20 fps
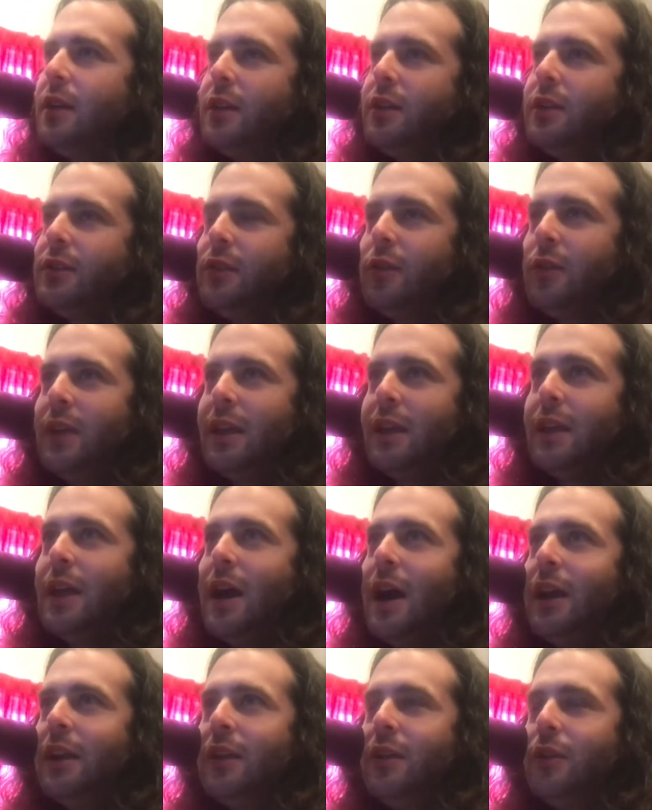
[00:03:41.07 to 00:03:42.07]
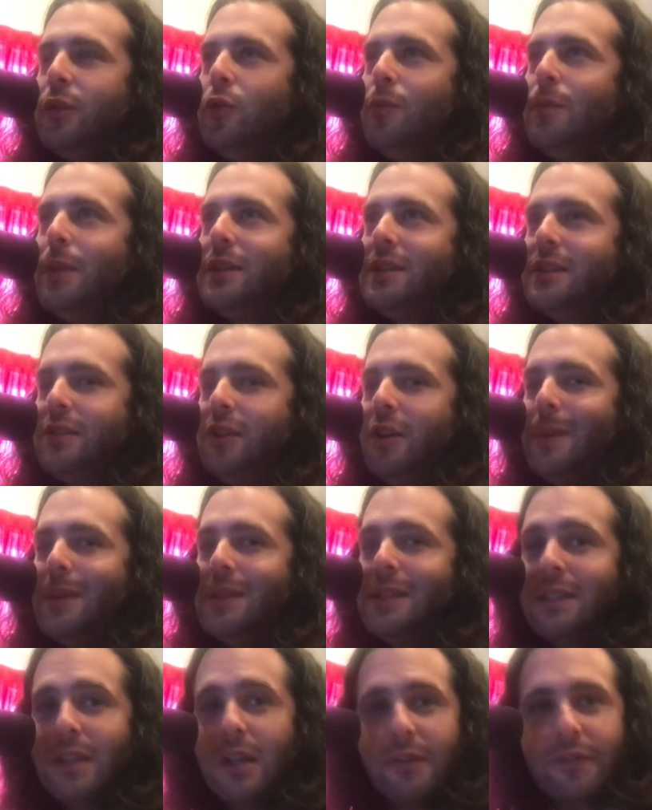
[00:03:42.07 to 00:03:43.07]
so that Yanni, who mixes all my
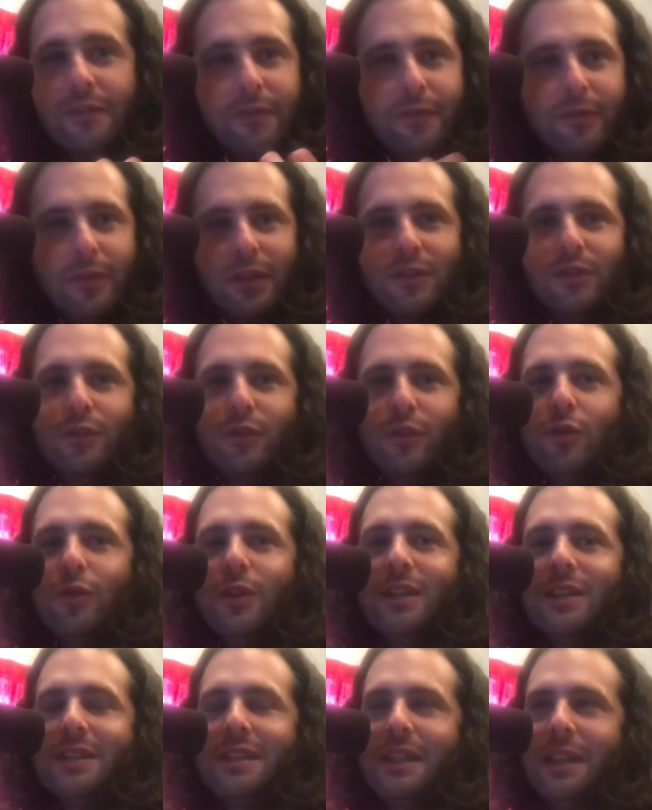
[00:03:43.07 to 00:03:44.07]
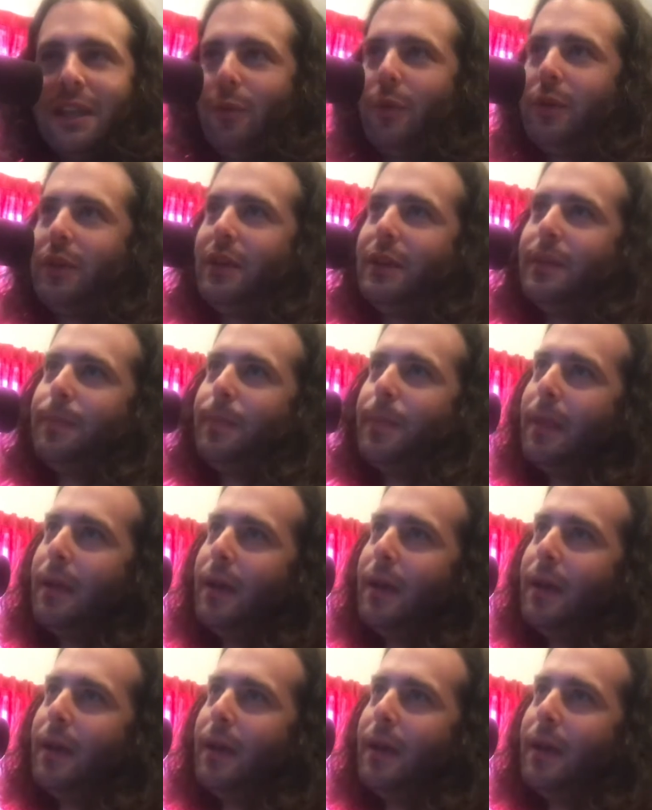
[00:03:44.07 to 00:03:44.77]
stuff, can do his thing with it.